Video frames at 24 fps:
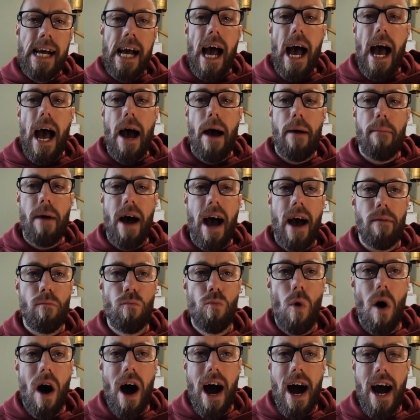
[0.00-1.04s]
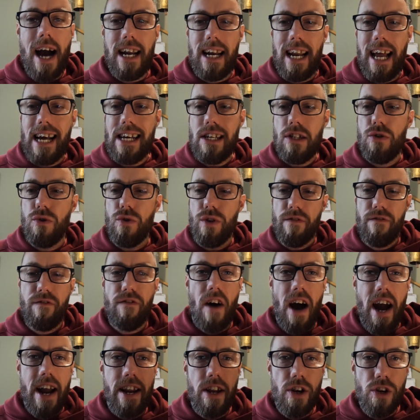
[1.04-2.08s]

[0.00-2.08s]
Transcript: and what I like to define